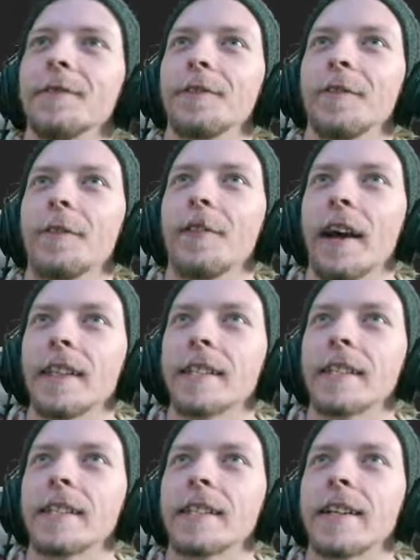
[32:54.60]
That's
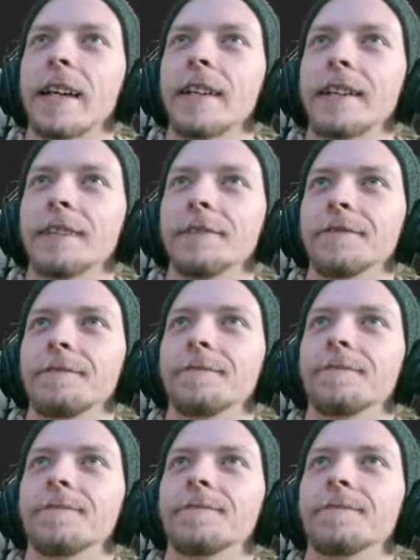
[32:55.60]
insane.
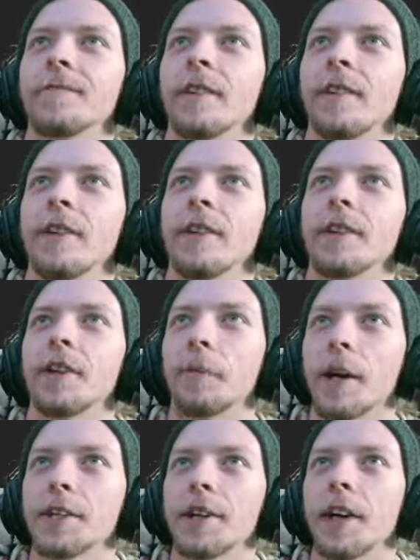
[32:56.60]
It's on
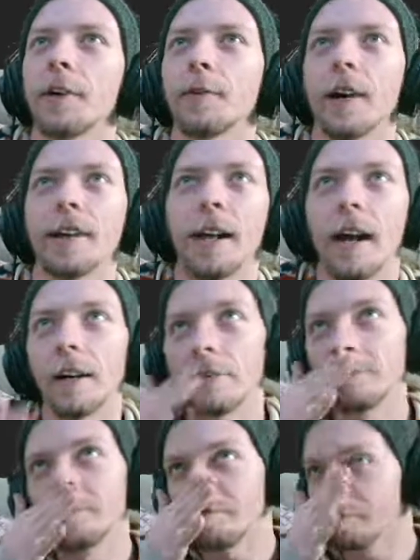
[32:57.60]
my channel right now.
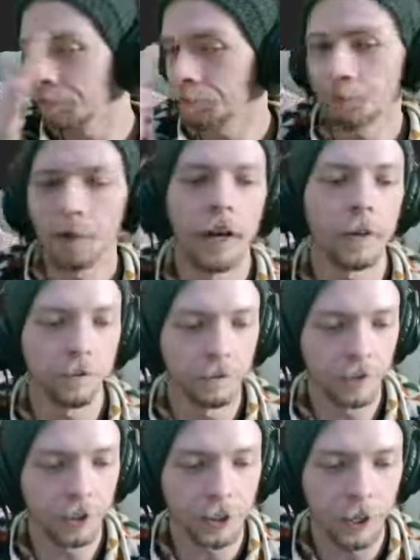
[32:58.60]
Here,
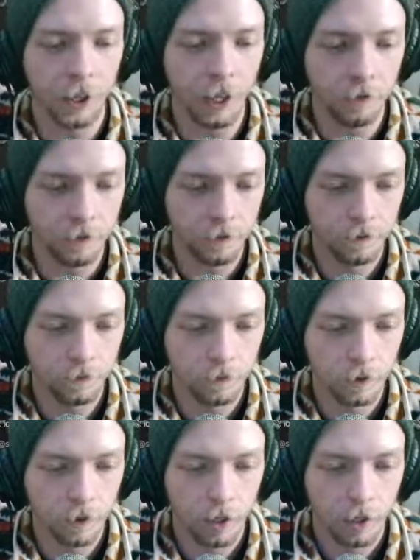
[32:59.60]
let's check it out.
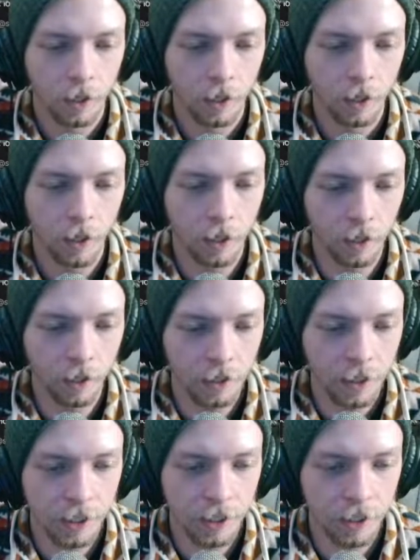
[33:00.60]

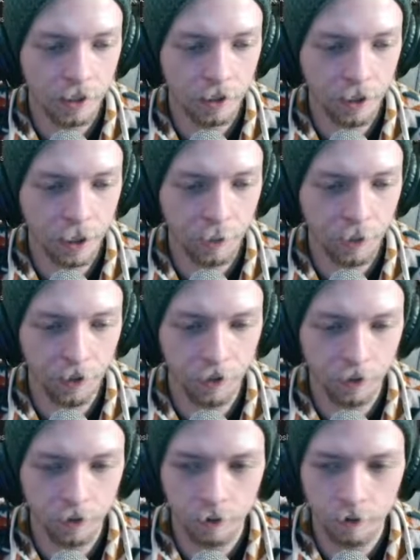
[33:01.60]
Let's take a peek.
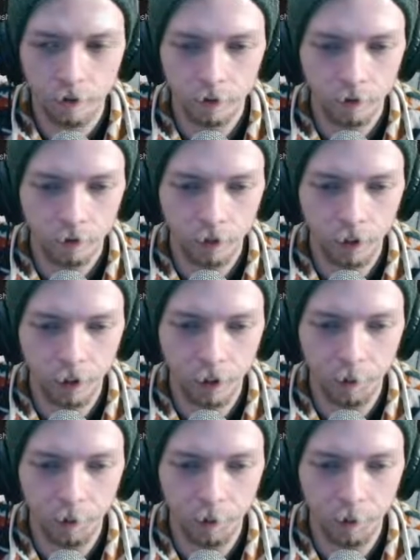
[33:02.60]
Here, I'm